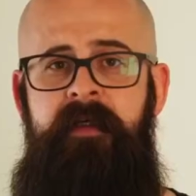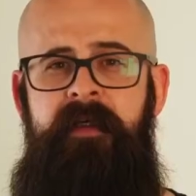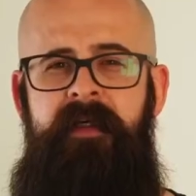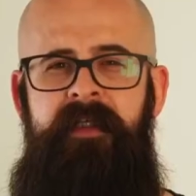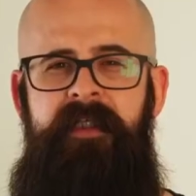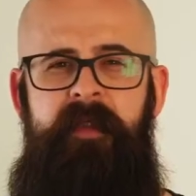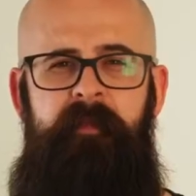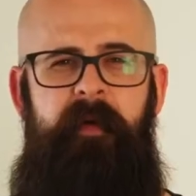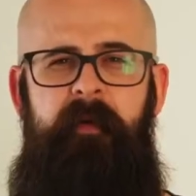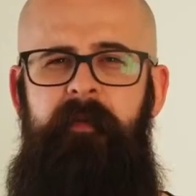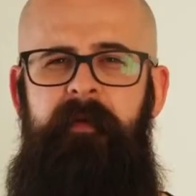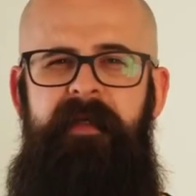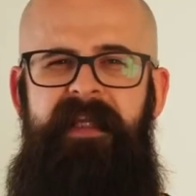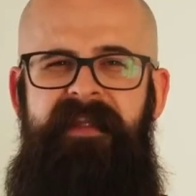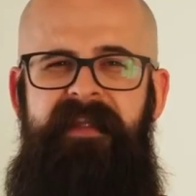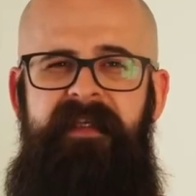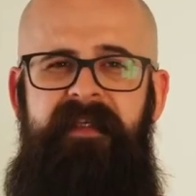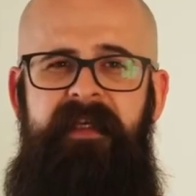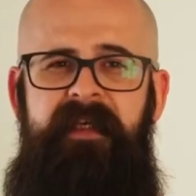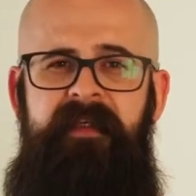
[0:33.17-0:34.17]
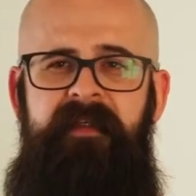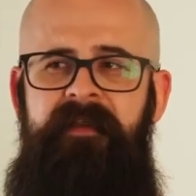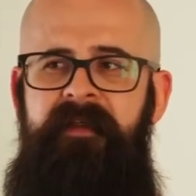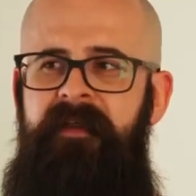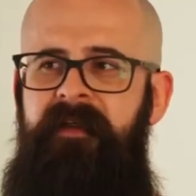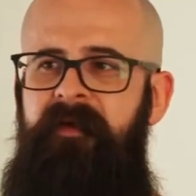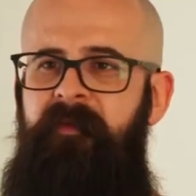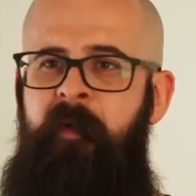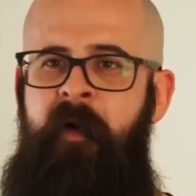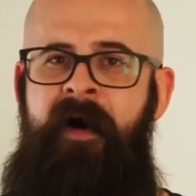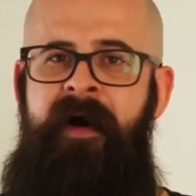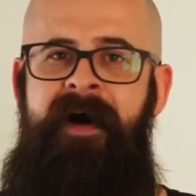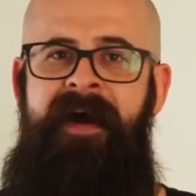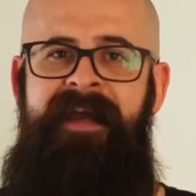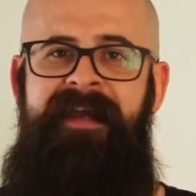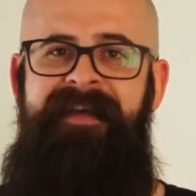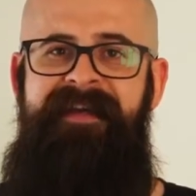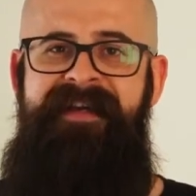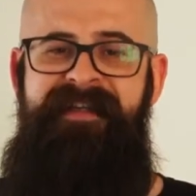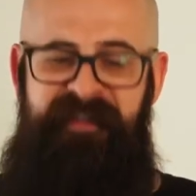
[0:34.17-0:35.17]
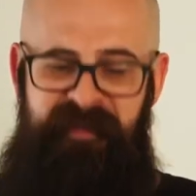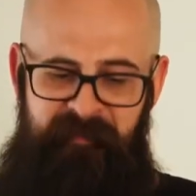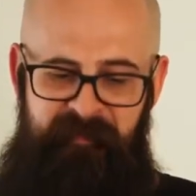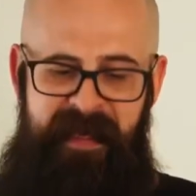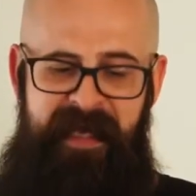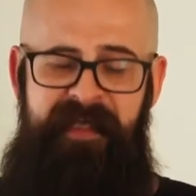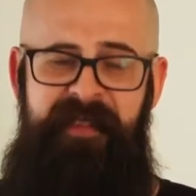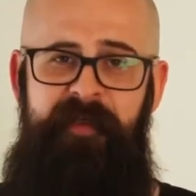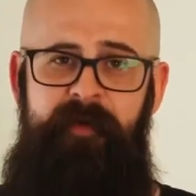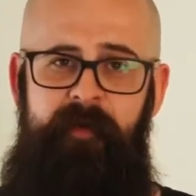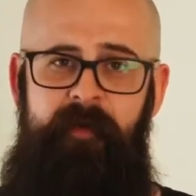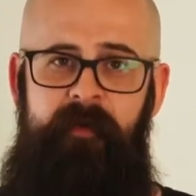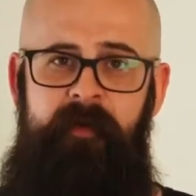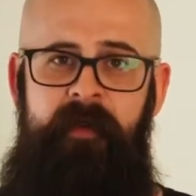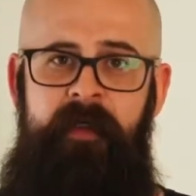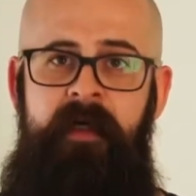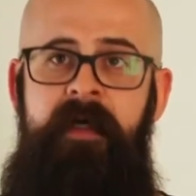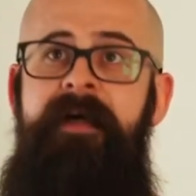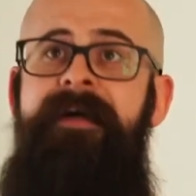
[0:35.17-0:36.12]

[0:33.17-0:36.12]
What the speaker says: You're probably thinking, why? It's a manual.